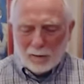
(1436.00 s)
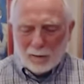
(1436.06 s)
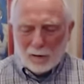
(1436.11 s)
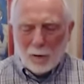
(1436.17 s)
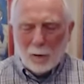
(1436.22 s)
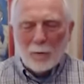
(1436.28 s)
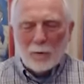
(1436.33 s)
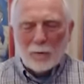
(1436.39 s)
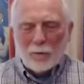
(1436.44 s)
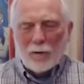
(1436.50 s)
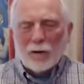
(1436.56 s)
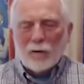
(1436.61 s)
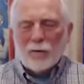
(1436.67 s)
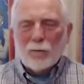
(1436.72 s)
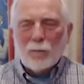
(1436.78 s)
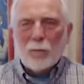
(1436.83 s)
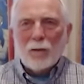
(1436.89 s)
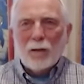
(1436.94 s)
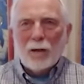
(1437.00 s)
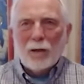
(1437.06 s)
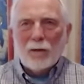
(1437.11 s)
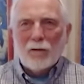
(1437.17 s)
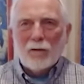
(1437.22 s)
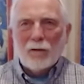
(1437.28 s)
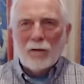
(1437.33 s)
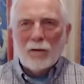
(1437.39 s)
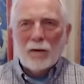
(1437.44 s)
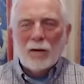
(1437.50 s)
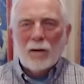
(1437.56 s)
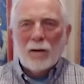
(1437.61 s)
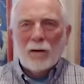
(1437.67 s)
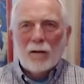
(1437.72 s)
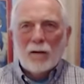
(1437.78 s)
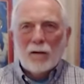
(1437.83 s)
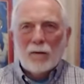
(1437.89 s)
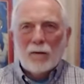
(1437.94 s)
almost like split
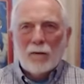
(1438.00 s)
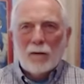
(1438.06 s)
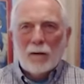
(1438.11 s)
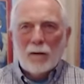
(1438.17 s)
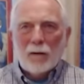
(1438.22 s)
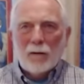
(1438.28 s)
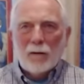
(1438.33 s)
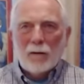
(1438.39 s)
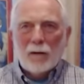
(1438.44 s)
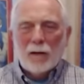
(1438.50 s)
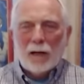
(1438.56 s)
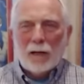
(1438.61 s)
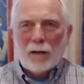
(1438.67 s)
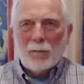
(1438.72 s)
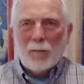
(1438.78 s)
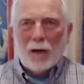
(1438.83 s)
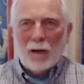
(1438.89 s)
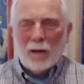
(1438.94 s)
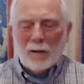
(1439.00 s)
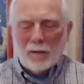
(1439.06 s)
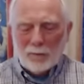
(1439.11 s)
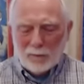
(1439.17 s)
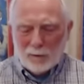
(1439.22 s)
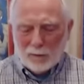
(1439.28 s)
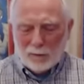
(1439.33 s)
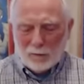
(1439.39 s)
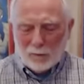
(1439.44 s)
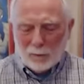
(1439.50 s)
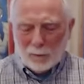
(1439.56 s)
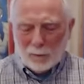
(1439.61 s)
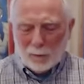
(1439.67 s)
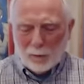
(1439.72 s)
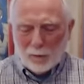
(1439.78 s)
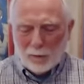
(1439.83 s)
their light bodies into more